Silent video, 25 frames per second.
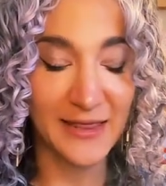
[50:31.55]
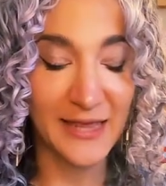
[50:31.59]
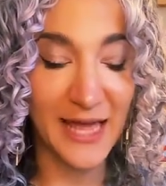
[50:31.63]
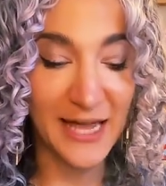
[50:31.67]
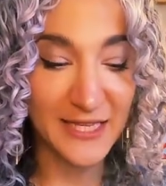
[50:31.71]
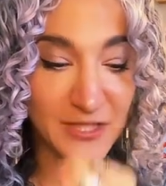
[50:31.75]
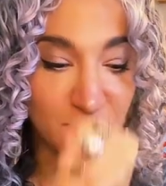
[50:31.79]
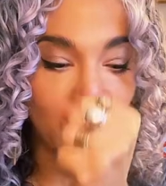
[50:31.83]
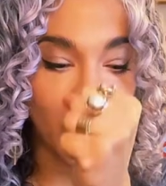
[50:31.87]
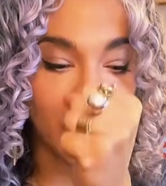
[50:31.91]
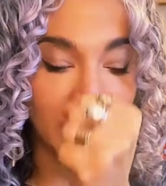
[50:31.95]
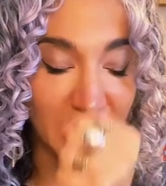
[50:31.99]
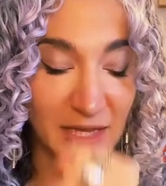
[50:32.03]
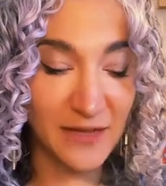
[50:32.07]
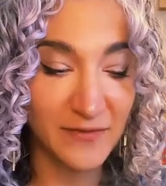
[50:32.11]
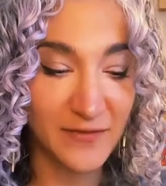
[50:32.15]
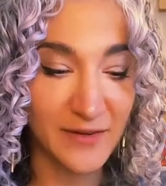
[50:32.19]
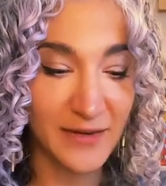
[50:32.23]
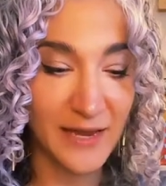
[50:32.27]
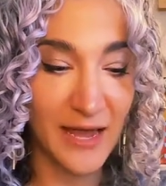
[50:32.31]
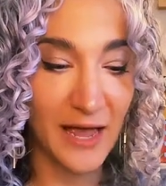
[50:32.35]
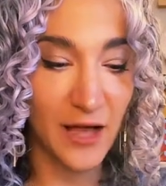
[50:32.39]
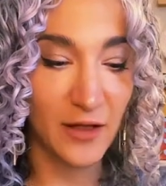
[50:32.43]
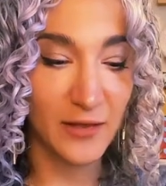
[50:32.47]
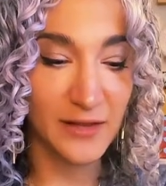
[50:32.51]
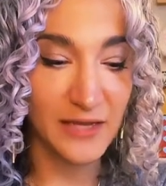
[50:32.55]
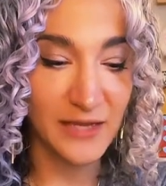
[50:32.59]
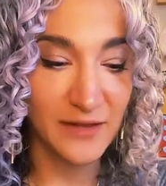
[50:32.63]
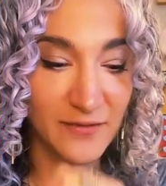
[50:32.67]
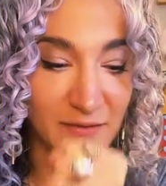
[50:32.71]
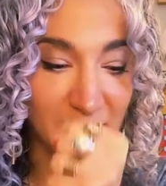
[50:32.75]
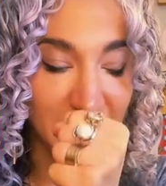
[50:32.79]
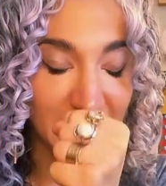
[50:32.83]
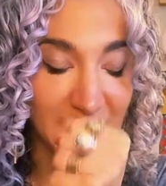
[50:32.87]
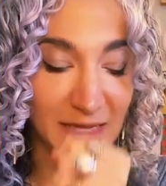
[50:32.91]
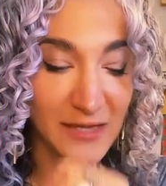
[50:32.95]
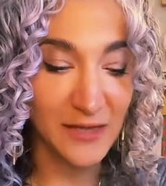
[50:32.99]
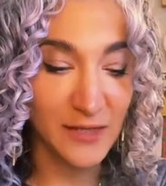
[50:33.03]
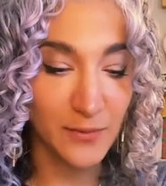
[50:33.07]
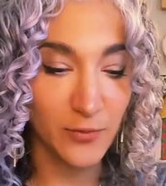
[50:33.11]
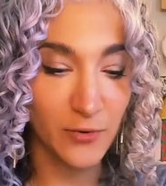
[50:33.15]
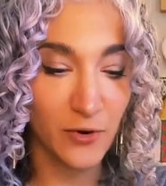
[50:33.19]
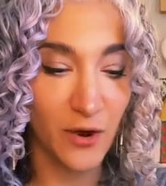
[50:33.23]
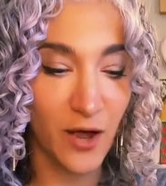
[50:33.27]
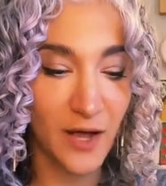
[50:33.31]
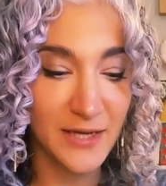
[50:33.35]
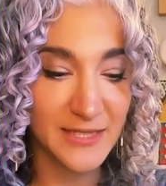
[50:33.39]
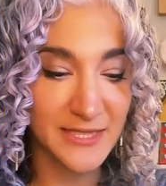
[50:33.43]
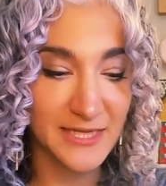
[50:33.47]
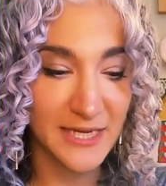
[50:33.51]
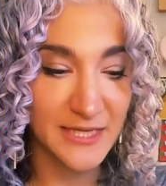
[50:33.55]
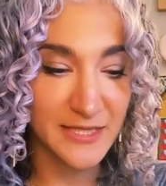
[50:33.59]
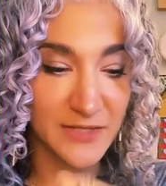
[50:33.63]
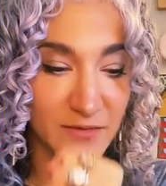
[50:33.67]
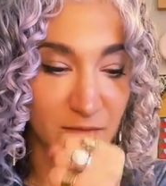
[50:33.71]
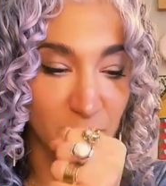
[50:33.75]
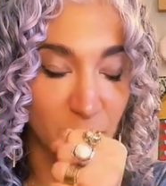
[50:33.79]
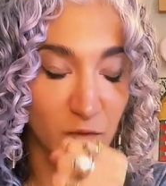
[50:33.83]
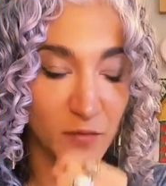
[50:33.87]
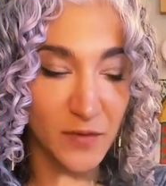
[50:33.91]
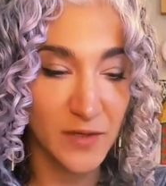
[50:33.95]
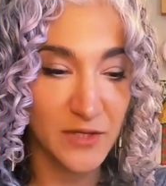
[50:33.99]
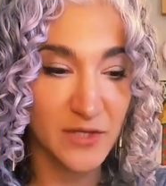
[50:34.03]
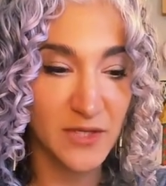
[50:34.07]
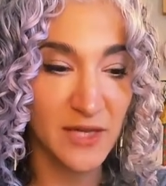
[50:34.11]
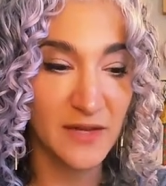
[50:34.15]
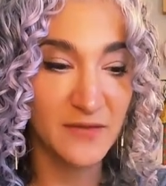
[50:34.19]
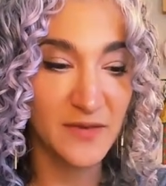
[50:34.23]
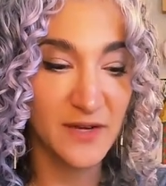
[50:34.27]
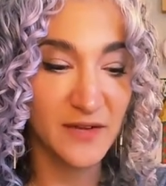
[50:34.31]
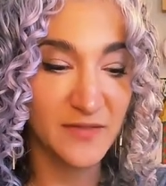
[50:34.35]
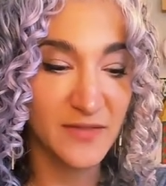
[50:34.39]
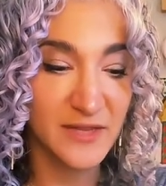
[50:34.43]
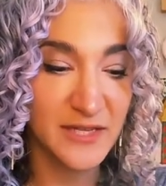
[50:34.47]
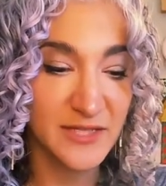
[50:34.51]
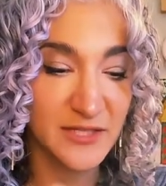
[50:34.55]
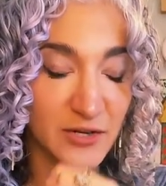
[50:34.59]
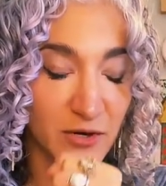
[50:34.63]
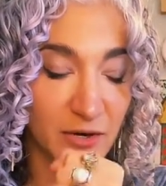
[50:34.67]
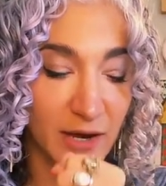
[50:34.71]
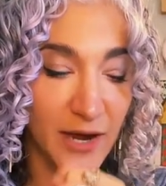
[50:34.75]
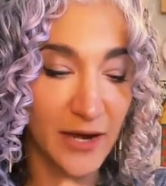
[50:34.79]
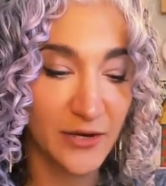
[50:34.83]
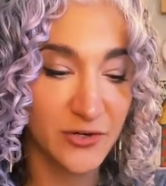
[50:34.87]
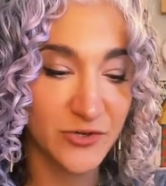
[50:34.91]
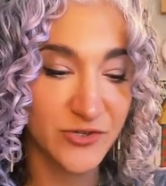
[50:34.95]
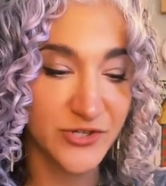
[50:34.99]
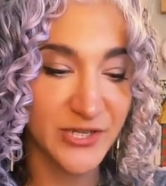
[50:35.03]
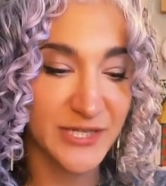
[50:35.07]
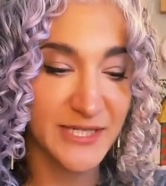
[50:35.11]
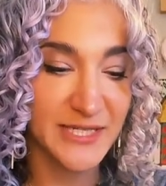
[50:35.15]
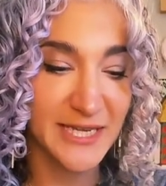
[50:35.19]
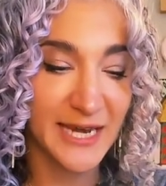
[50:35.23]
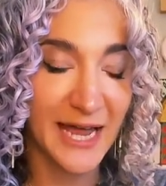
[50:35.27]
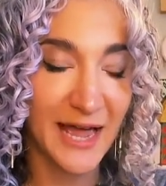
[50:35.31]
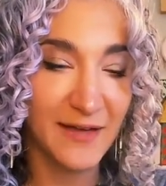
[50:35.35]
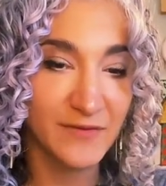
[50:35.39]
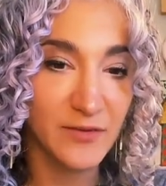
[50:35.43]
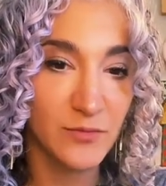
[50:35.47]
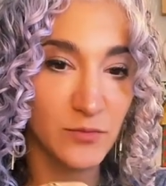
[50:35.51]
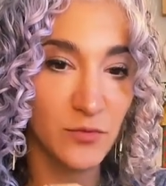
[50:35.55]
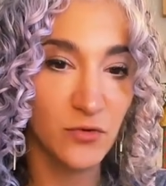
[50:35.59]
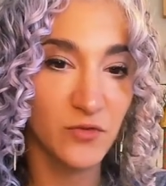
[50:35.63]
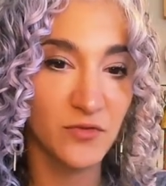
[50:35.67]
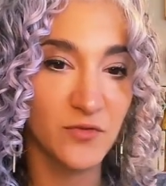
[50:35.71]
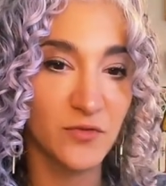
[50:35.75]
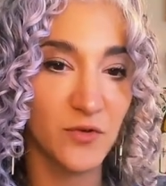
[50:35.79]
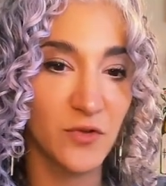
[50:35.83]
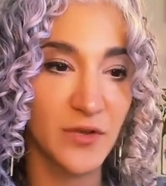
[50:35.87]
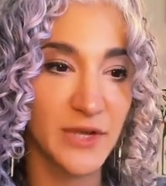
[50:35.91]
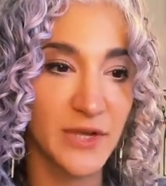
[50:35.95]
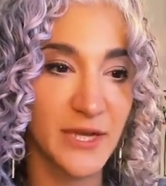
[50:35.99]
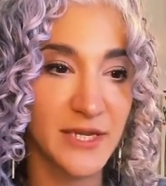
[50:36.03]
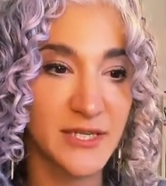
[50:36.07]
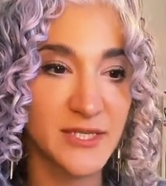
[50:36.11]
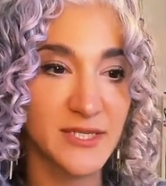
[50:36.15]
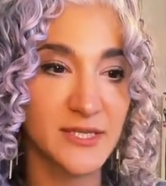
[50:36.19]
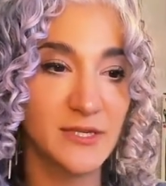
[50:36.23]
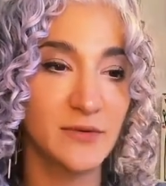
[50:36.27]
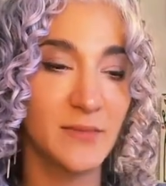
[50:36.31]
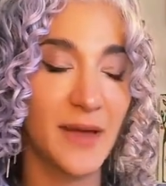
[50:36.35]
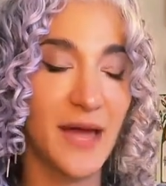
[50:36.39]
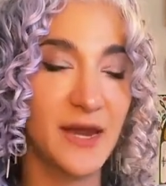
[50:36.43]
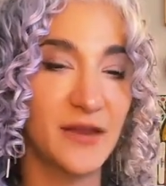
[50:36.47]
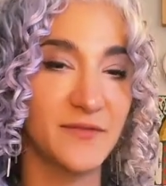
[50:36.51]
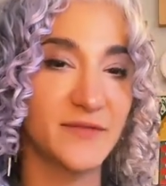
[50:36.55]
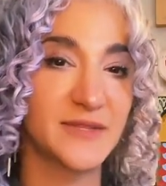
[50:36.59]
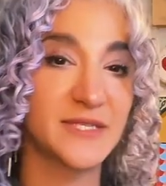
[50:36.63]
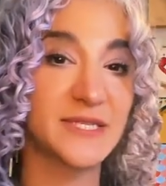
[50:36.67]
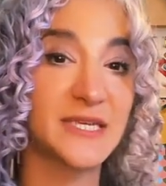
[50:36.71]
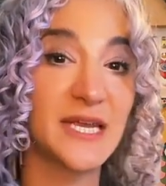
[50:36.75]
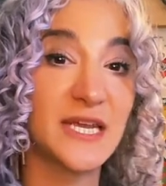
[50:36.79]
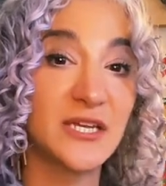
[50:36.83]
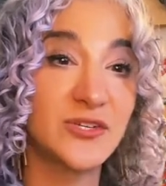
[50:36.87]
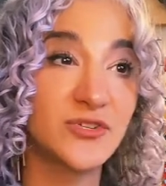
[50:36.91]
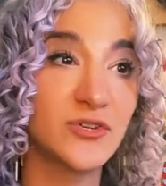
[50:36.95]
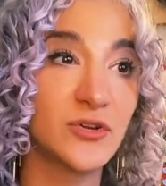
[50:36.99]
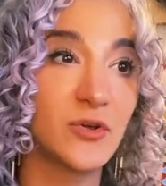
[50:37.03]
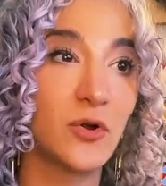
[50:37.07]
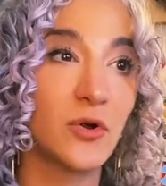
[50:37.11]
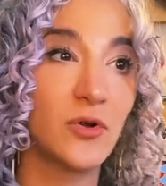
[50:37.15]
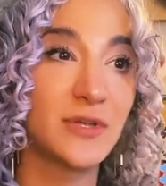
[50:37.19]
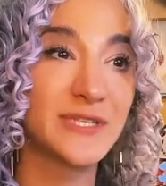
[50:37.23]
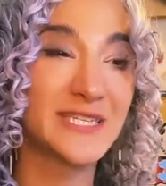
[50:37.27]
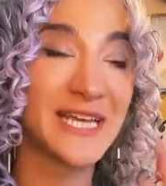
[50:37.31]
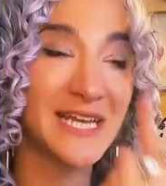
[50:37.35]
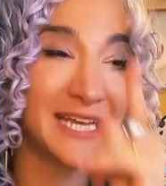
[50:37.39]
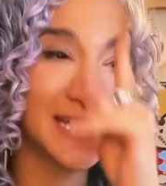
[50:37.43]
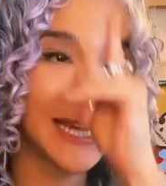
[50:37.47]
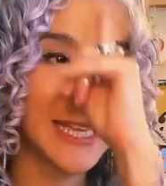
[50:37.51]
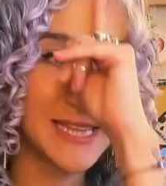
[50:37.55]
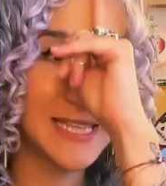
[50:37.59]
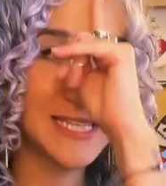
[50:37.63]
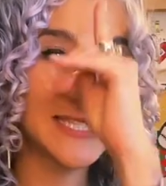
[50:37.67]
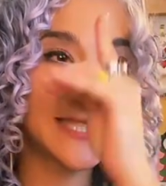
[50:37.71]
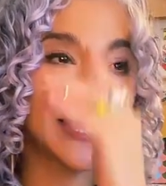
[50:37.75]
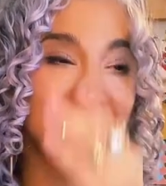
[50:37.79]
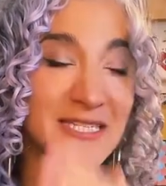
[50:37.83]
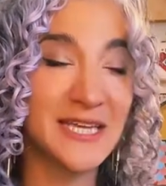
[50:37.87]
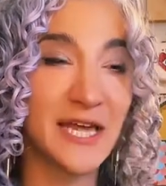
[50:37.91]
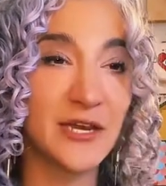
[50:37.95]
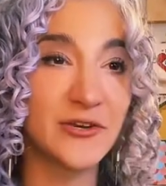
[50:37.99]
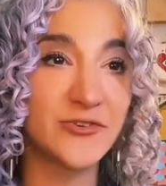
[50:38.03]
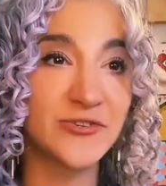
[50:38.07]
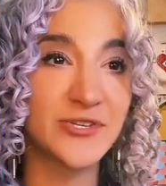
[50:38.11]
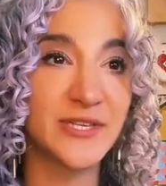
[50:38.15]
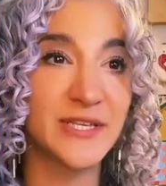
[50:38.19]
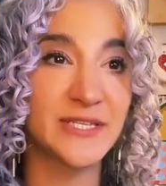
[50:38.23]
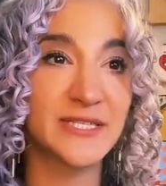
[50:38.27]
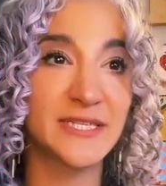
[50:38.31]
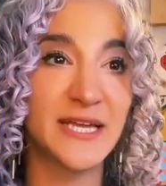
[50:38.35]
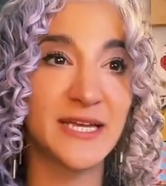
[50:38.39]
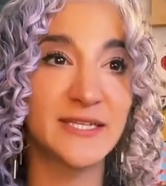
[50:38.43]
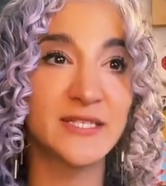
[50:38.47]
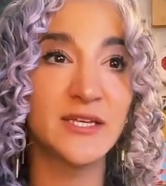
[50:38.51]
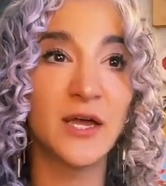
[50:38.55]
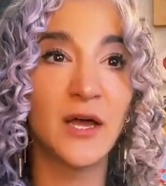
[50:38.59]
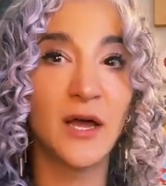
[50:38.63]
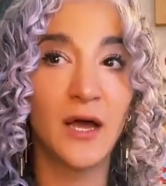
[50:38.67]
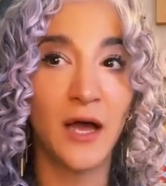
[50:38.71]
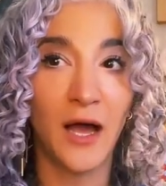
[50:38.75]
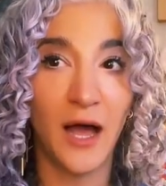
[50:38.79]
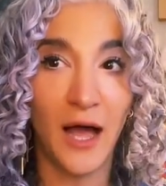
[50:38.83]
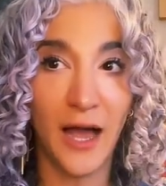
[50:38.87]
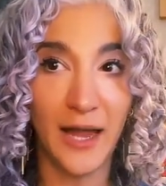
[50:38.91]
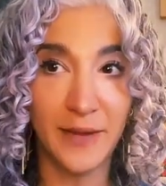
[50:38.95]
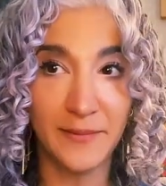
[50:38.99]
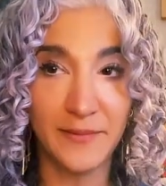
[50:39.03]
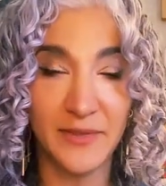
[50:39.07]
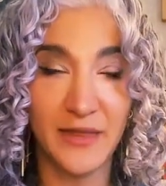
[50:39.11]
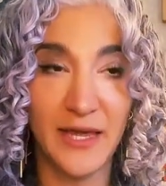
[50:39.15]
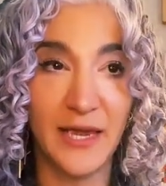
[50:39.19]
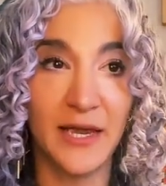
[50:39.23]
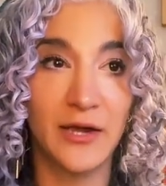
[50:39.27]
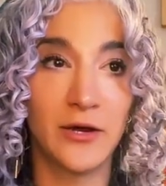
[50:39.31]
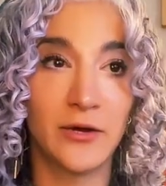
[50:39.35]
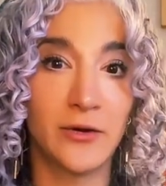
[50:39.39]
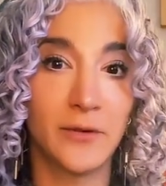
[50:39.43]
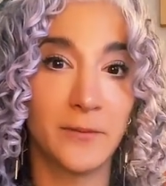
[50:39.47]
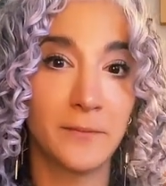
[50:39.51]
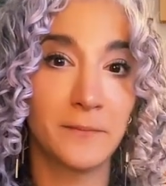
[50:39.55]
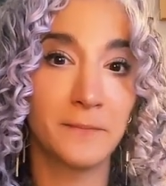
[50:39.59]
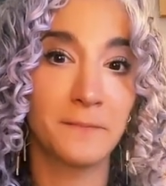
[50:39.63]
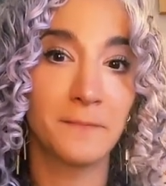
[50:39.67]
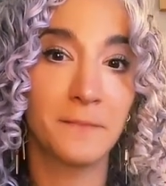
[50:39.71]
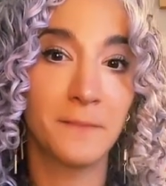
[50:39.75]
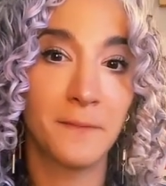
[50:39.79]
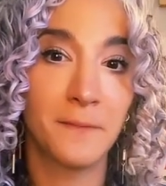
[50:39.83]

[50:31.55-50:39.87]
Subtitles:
And that's why even now, even in the process of moving, even if these are energies that haven't moved fully into their manifestation goals, this is the energy that says, I'm there.